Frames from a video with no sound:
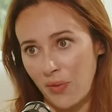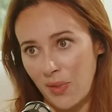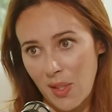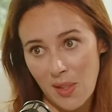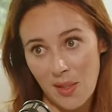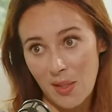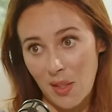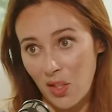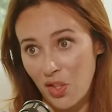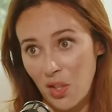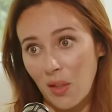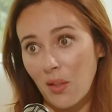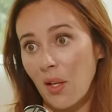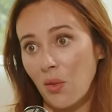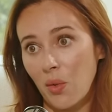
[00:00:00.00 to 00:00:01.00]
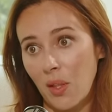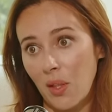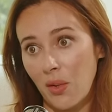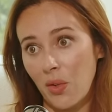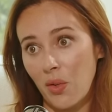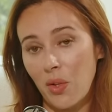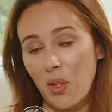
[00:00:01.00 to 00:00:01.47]
this Agenda
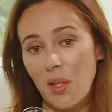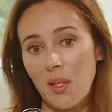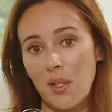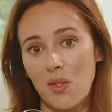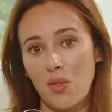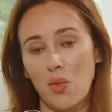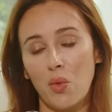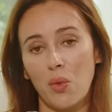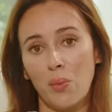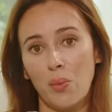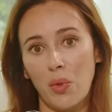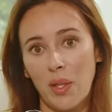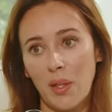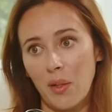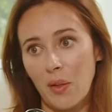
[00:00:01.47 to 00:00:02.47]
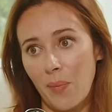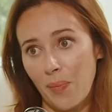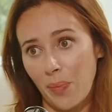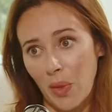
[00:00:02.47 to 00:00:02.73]
2030 is to bring